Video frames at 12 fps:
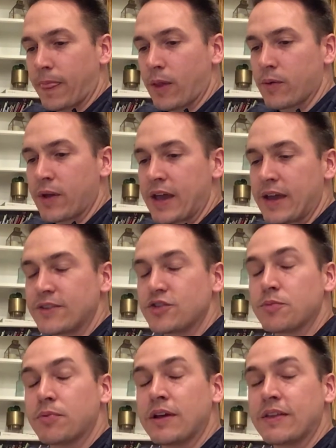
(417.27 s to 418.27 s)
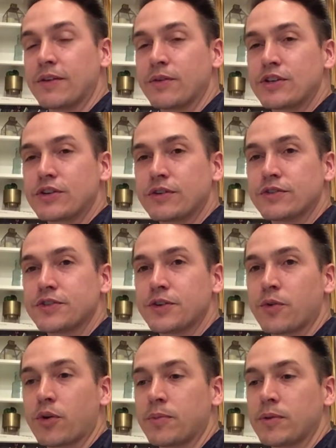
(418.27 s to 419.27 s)
Okay, as your breathing returns to
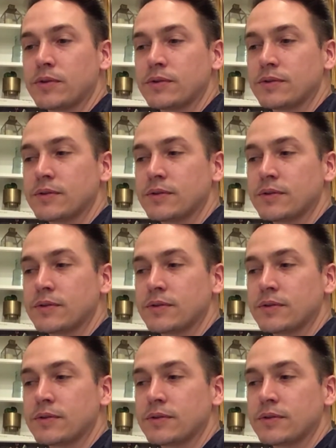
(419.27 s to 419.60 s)
normal,